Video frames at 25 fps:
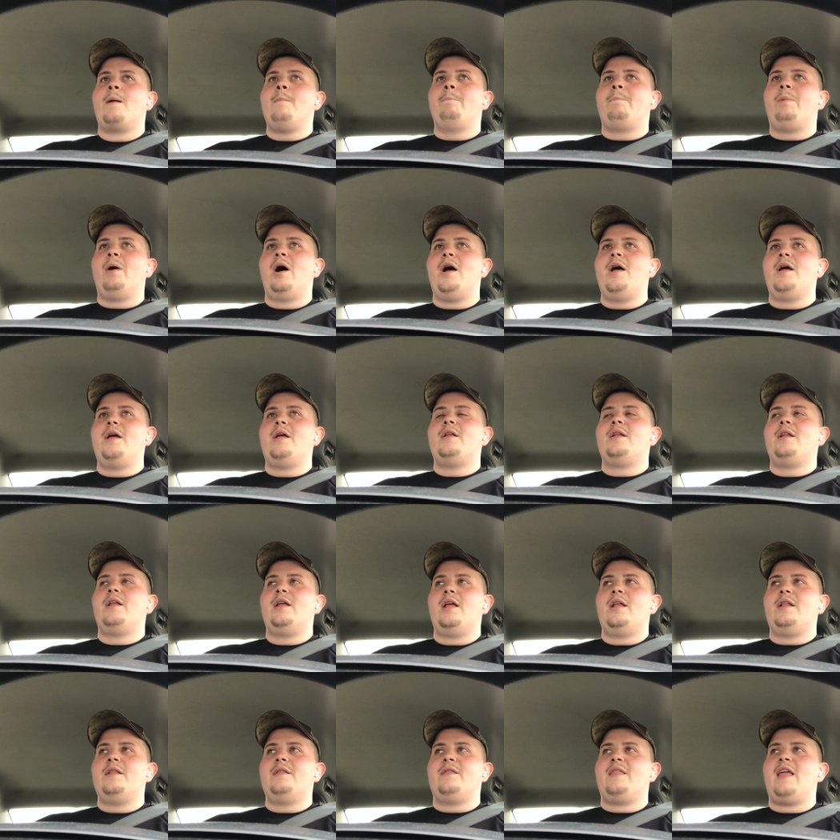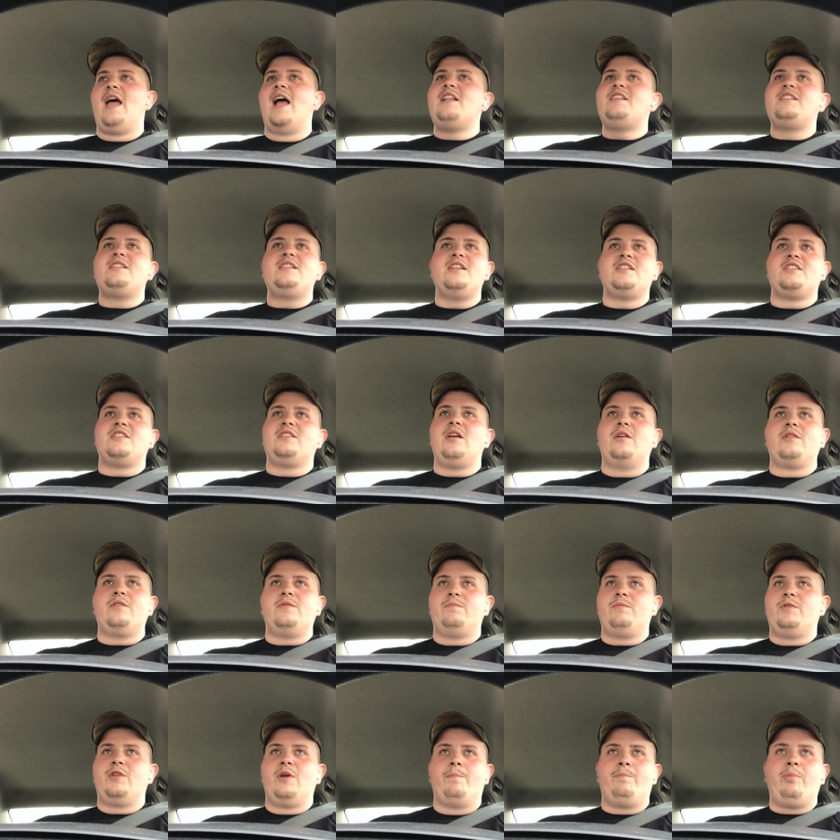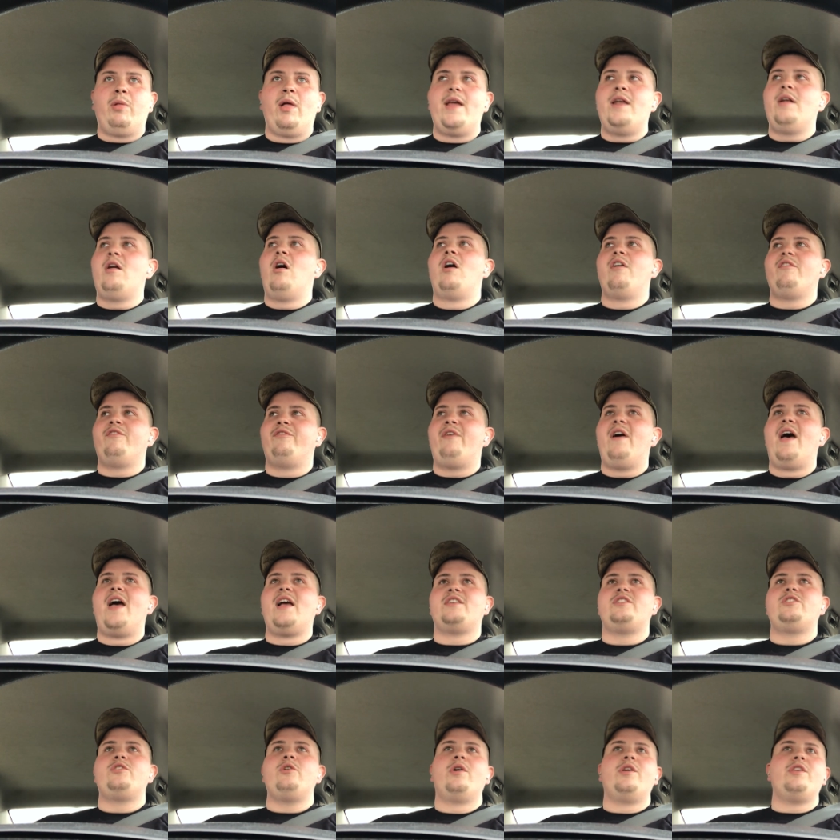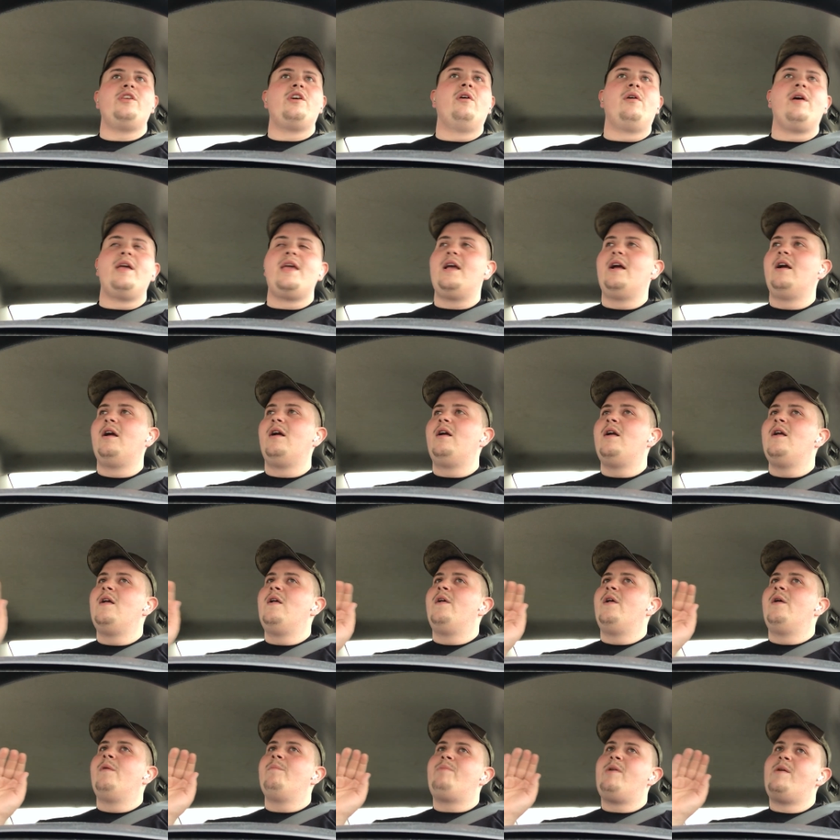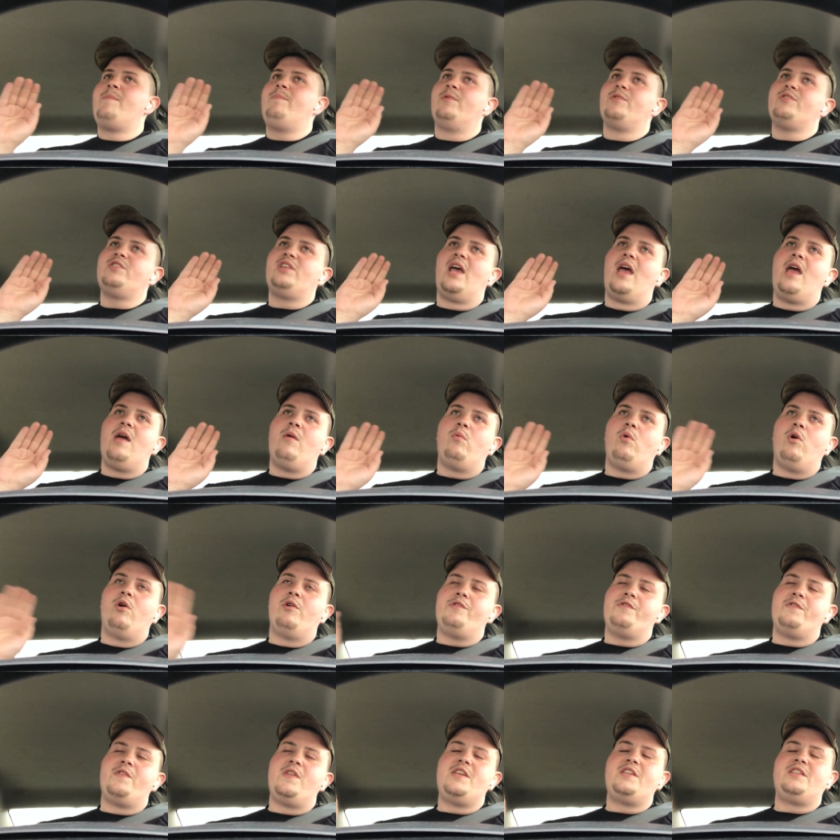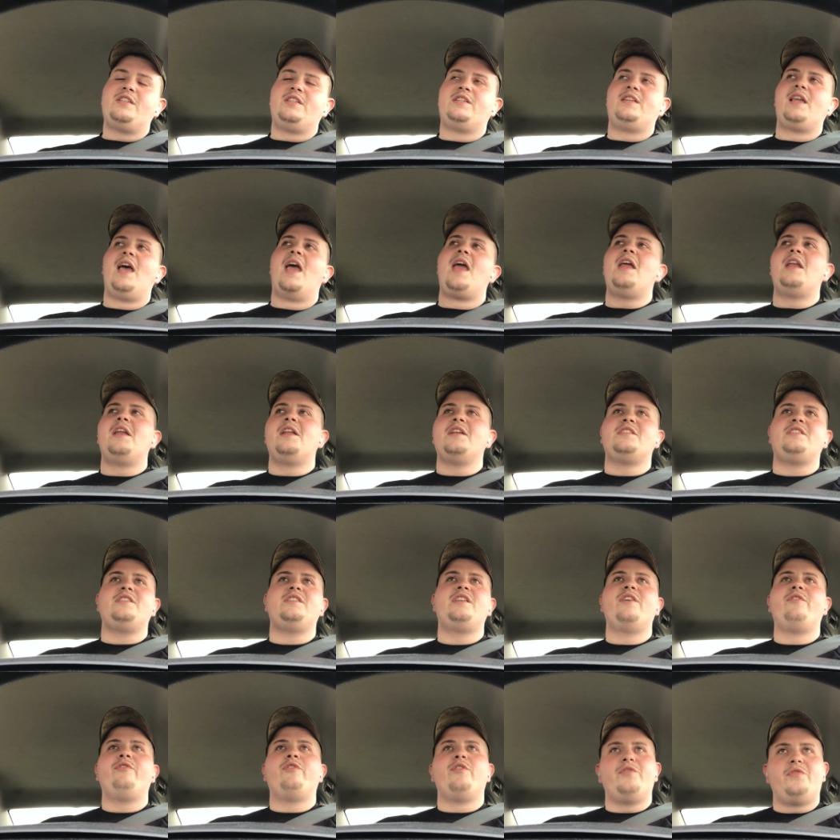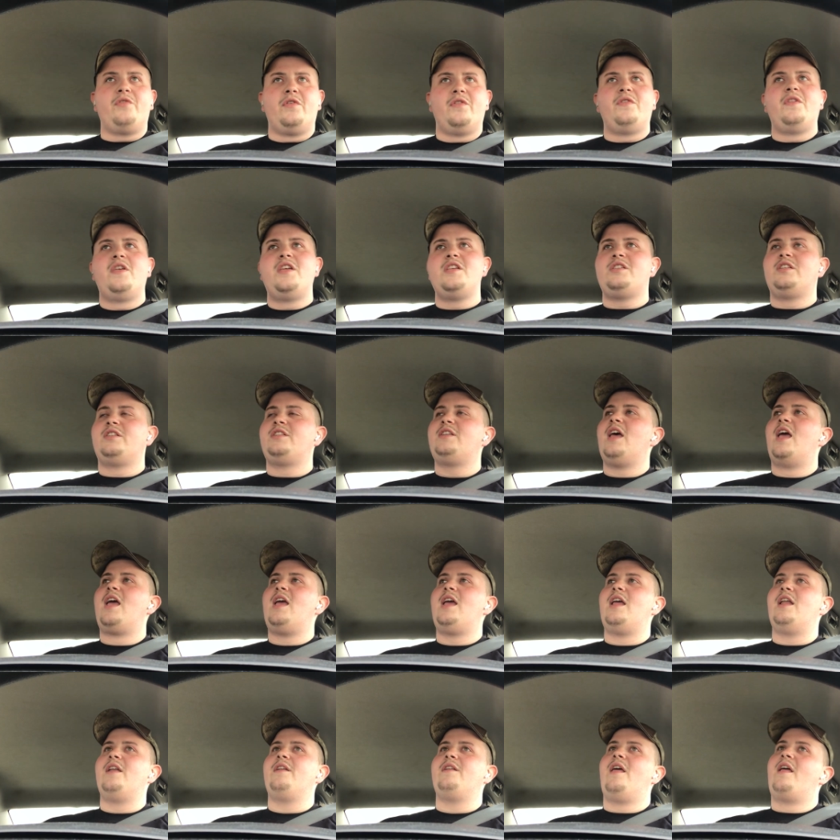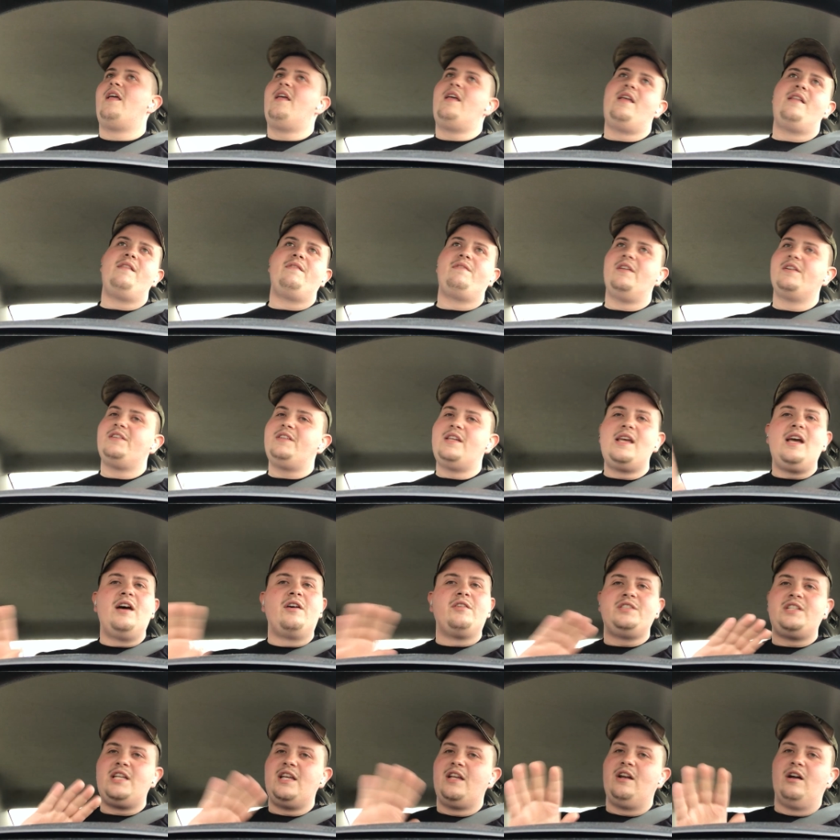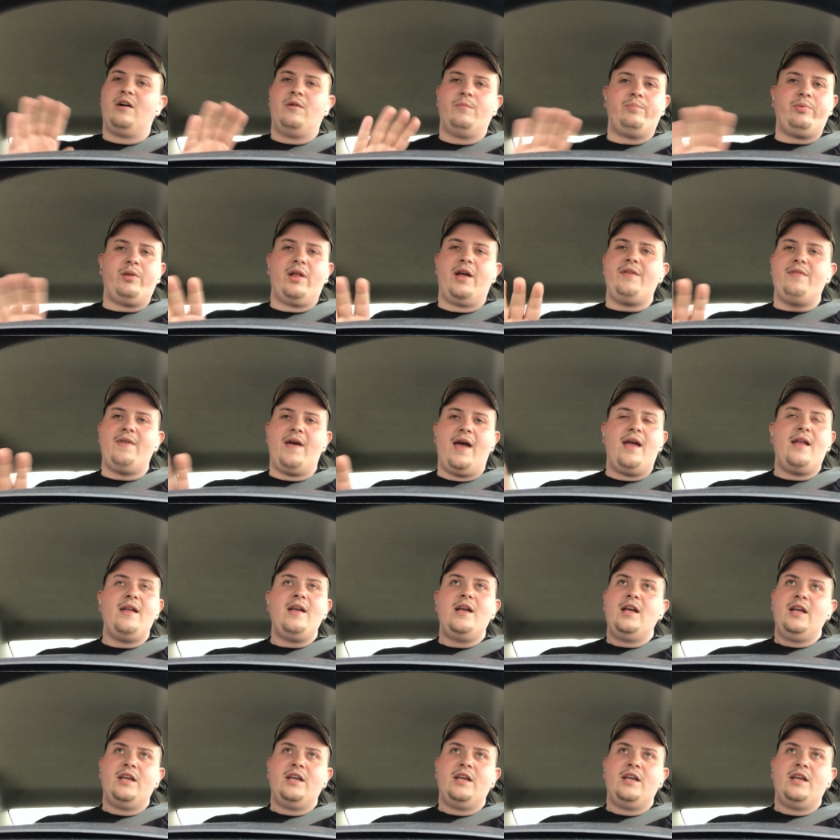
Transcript: But that's just the plain hard facts to it. You'll hear people say, well, in this state, it's different than this state. And the DOT don't play that.